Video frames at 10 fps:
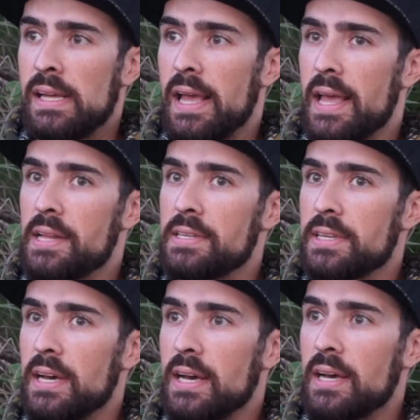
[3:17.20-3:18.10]
And
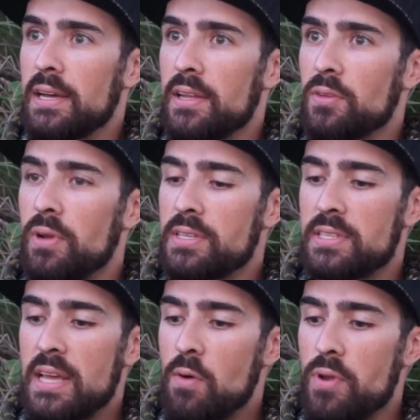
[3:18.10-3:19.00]
the
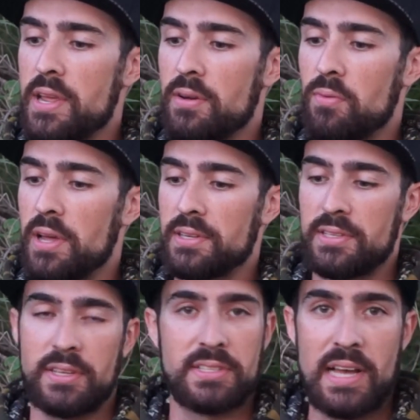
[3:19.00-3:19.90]
rest of that week
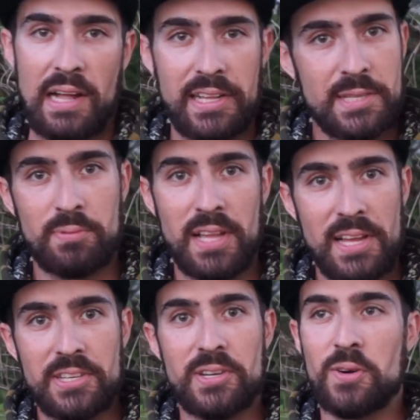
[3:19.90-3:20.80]
went exactly as
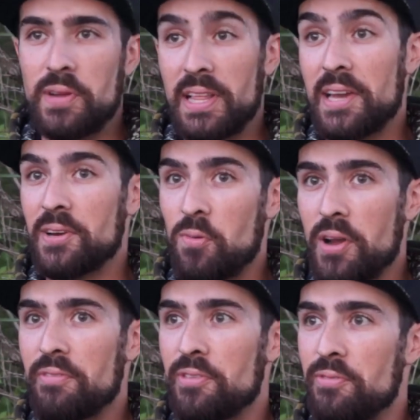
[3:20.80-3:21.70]
planned. We landed
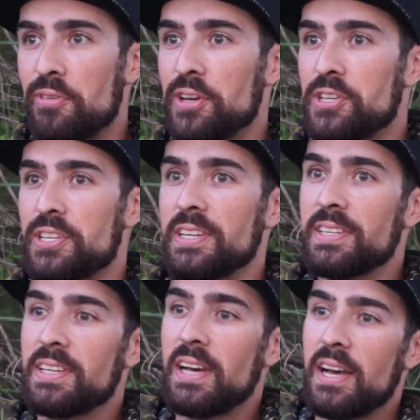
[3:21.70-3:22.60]
quite a few fish
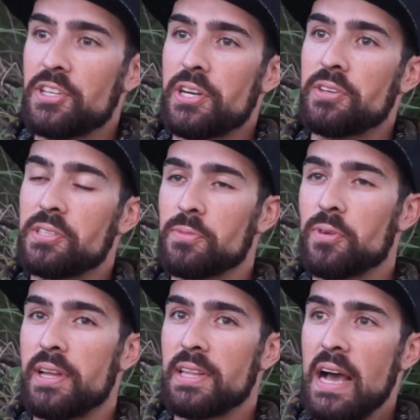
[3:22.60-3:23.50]
and shared some
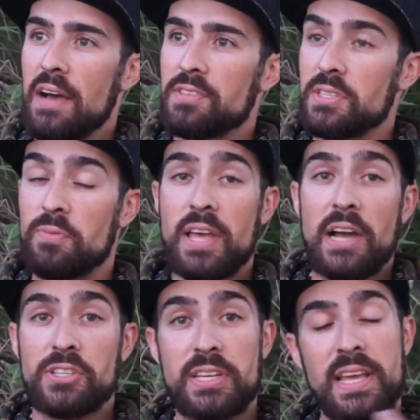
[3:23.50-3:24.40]
great laughs, and we
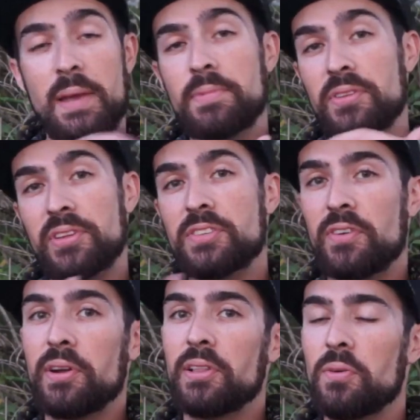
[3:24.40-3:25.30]
actually came to this
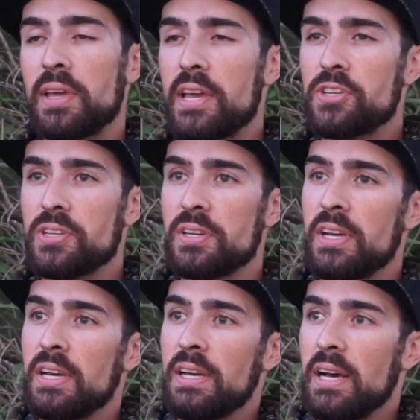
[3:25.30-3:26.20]
very location
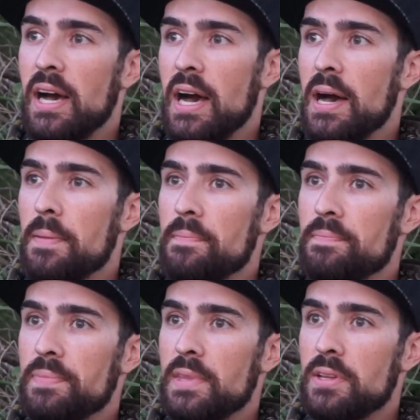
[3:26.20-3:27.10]

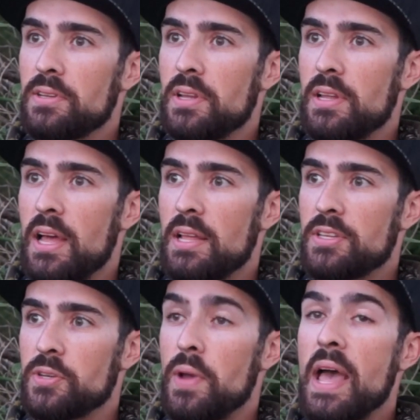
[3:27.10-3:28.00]

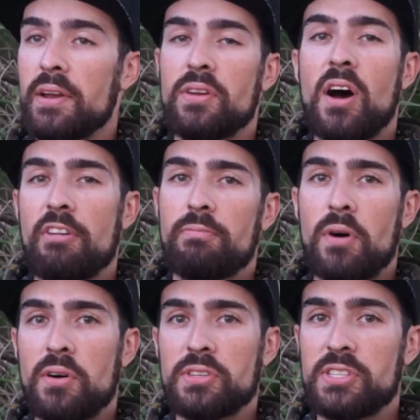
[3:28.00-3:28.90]
to end off
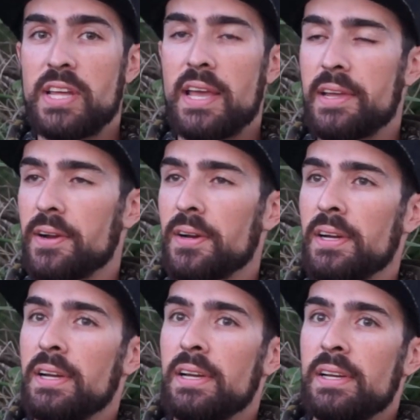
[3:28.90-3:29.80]
Paul's stay here,
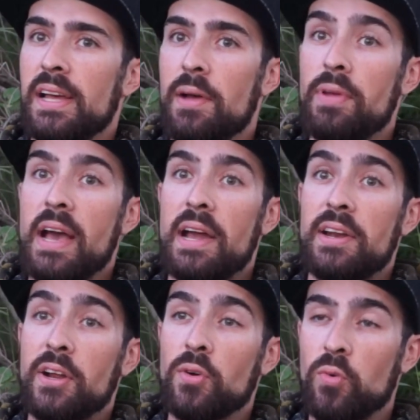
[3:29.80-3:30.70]
and we had
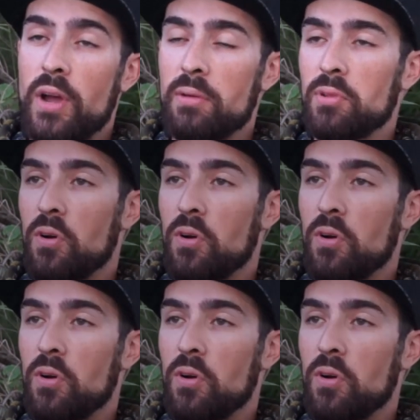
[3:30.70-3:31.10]
an incredible